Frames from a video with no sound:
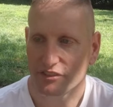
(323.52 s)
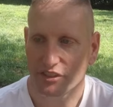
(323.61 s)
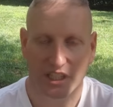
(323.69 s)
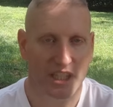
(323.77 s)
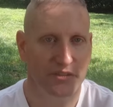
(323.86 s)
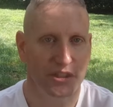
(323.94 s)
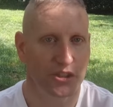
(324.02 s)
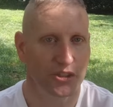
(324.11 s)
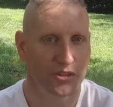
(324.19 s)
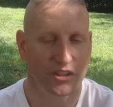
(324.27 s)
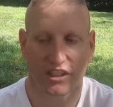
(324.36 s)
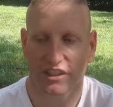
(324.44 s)
to give
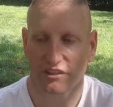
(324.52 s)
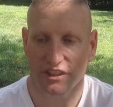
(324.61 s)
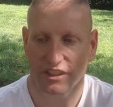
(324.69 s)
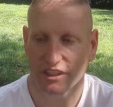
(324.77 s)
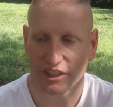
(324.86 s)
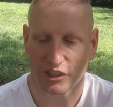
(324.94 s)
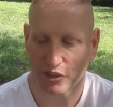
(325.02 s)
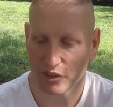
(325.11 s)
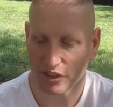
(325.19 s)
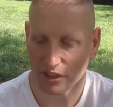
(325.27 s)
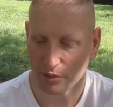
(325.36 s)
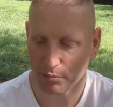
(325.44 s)
you, uh, you
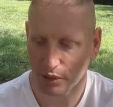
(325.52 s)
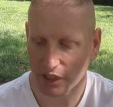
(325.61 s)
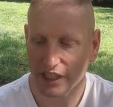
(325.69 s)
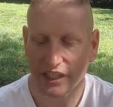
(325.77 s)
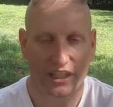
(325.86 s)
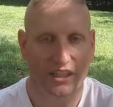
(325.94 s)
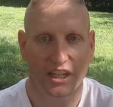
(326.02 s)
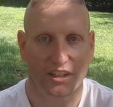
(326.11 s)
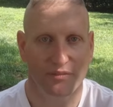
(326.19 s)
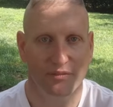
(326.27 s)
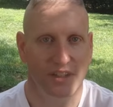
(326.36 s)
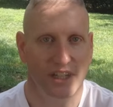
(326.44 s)
know, plenty
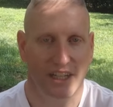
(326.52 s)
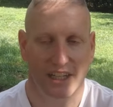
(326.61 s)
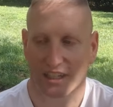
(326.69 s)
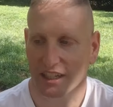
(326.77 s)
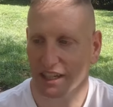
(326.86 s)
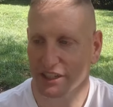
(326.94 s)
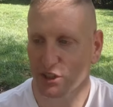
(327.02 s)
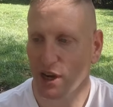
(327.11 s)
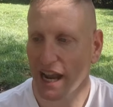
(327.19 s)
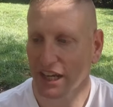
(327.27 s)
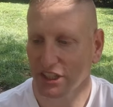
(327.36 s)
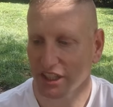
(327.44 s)
enough uh, uh,
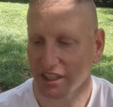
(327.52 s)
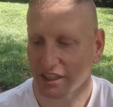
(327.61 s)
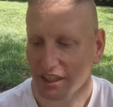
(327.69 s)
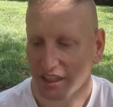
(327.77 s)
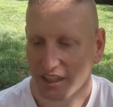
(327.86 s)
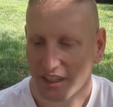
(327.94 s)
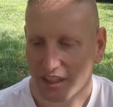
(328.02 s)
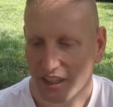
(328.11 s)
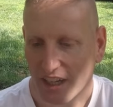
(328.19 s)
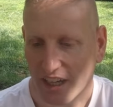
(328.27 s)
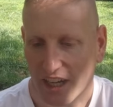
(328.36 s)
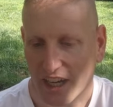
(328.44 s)
traction.
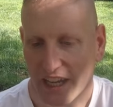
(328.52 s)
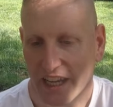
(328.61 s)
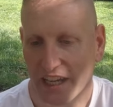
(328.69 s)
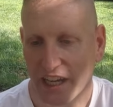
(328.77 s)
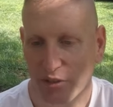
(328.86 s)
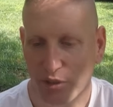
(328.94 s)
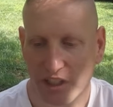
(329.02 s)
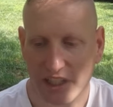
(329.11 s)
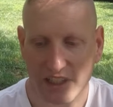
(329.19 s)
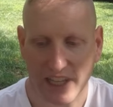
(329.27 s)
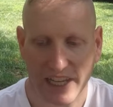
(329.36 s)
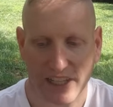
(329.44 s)
Uh, and I really
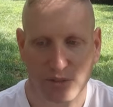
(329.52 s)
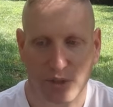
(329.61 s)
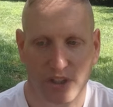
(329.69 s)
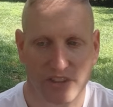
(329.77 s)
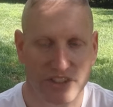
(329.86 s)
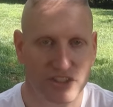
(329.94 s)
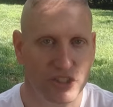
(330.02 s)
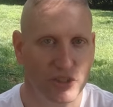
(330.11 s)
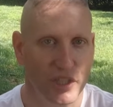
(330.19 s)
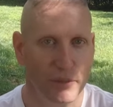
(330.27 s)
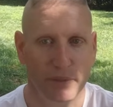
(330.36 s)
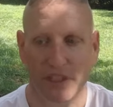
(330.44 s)
like where these shoe
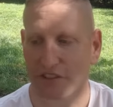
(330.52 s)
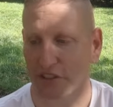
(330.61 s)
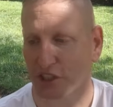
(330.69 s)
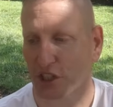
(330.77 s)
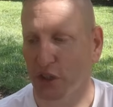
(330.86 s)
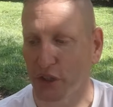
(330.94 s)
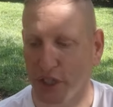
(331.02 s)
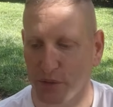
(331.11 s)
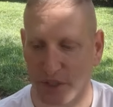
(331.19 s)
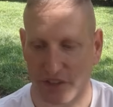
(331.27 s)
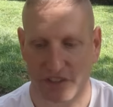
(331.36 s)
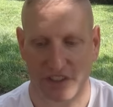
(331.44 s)
companies are going
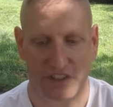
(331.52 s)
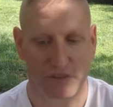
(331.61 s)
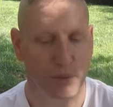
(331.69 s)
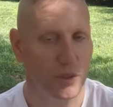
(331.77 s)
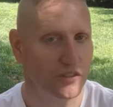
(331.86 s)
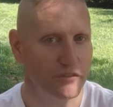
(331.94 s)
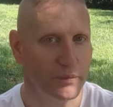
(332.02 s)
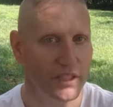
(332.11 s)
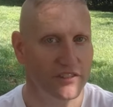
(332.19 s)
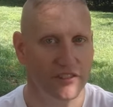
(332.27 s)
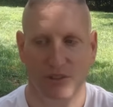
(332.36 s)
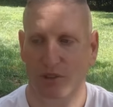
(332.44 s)
with the exposed
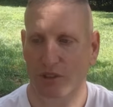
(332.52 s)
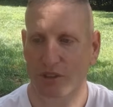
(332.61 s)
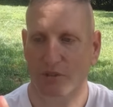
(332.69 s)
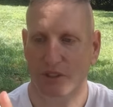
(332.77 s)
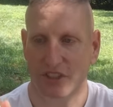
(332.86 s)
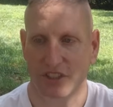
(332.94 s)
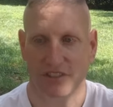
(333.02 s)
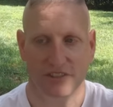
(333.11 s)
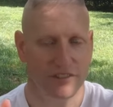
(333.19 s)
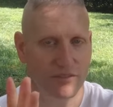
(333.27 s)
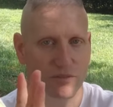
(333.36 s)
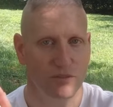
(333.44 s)
midsole with just
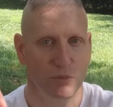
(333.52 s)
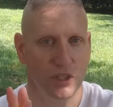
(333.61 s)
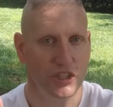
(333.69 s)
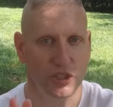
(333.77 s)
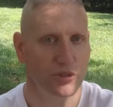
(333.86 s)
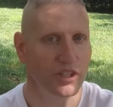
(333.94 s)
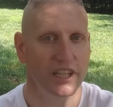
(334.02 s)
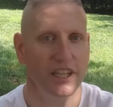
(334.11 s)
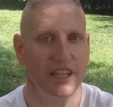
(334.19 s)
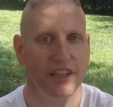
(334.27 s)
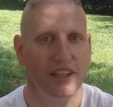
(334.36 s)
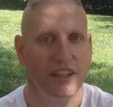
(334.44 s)
what you
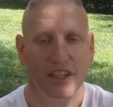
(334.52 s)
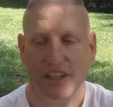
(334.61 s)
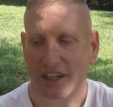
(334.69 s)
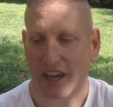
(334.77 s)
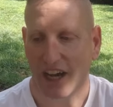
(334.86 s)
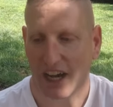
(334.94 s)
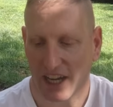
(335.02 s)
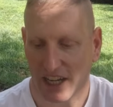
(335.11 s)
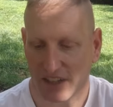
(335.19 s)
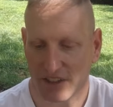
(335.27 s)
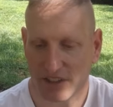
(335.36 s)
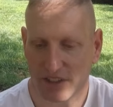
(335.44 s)
need, uh,